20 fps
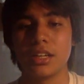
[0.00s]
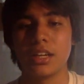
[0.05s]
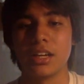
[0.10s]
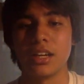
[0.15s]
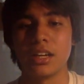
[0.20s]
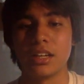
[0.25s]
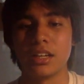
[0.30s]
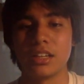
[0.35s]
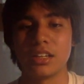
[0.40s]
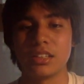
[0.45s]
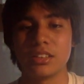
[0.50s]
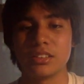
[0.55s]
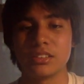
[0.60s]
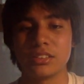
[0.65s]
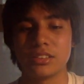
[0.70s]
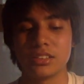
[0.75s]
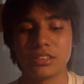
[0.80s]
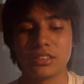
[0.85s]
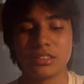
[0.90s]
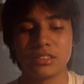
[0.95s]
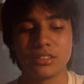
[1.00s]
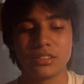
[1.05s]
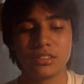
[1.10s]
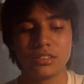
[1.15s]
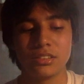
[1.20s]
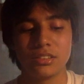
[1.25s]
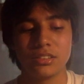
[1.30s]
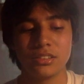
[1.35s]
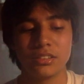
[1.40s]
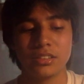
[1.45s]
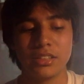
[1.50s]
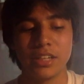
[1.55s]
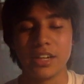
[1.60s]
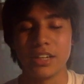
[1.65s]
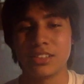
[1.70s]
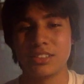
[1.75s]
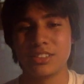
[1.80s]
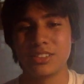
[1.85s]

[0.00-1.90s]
And yeah,